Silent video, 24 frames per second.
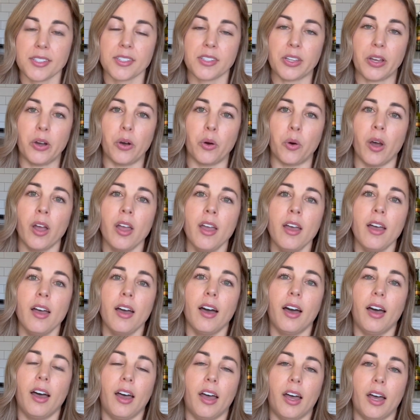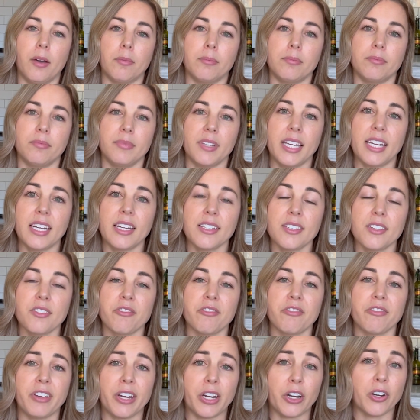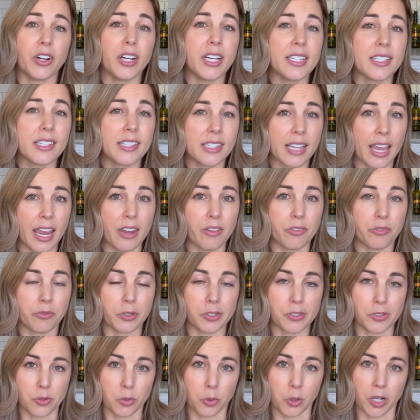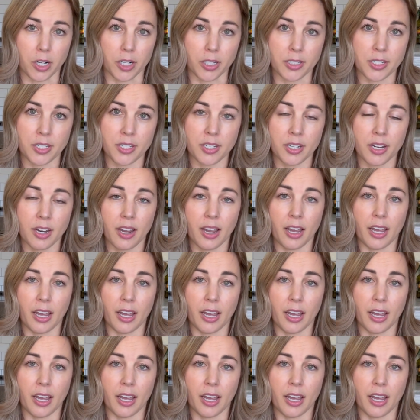So it is a very safe resort.